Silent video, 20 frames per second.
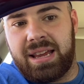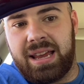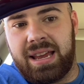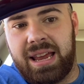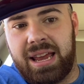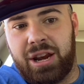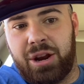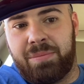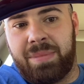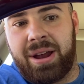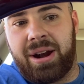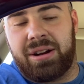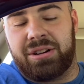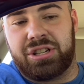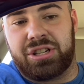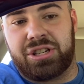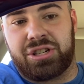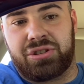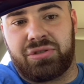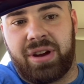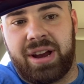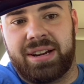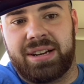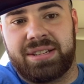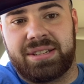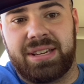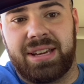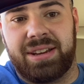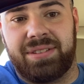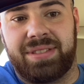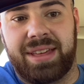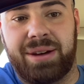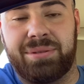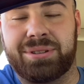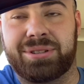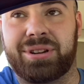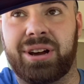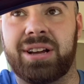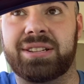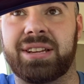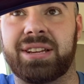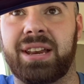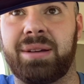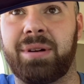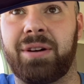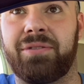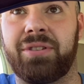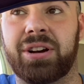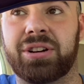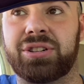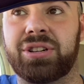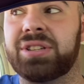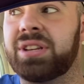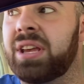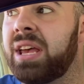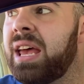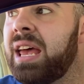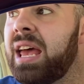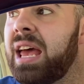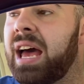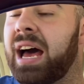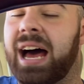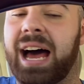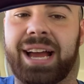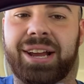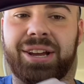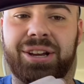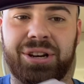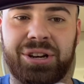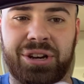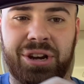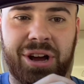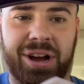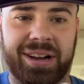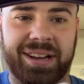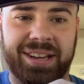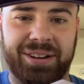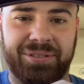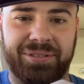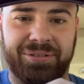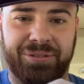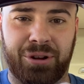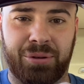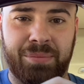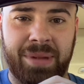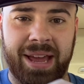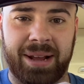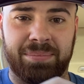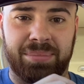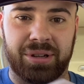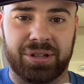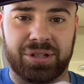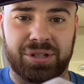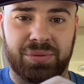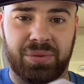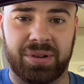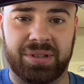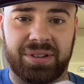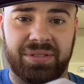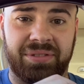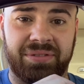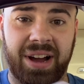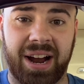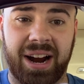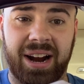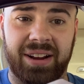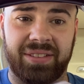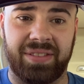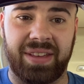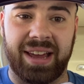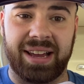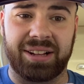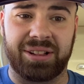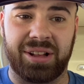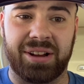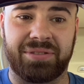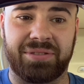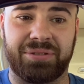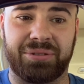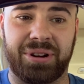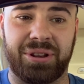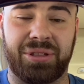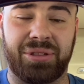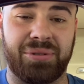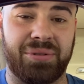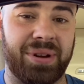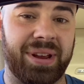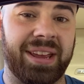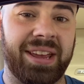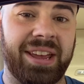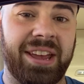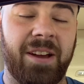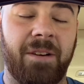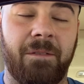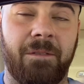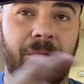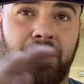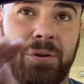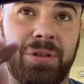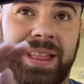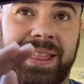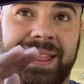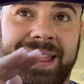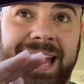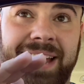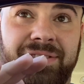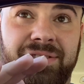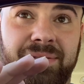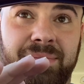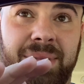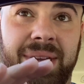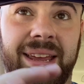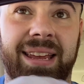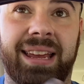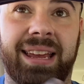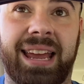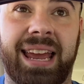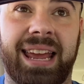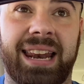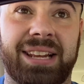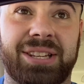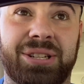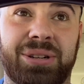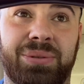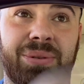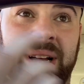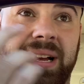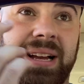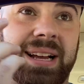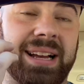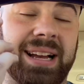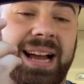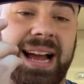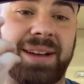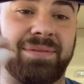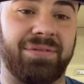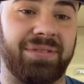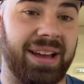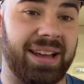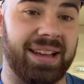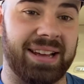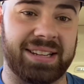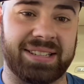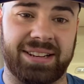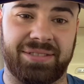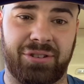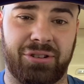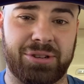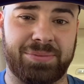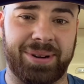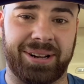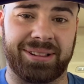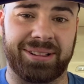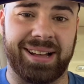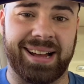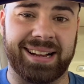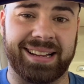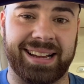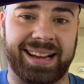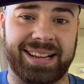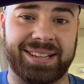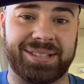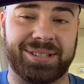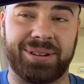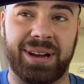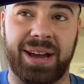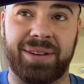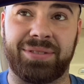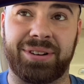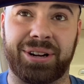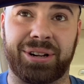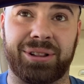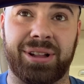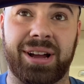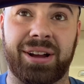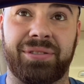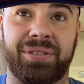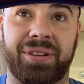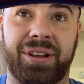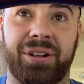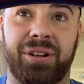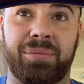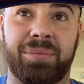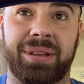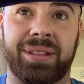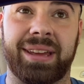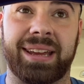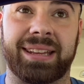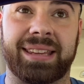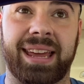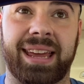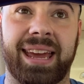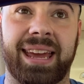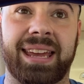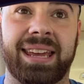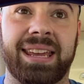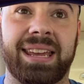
and no matter just trying to see if that was causing any malfunctions, I could not get a full mag plus one to fire in that Glock 43 for the life of me. And so like I said, I've always been a Glock guy, so having a Glock fail on me like that,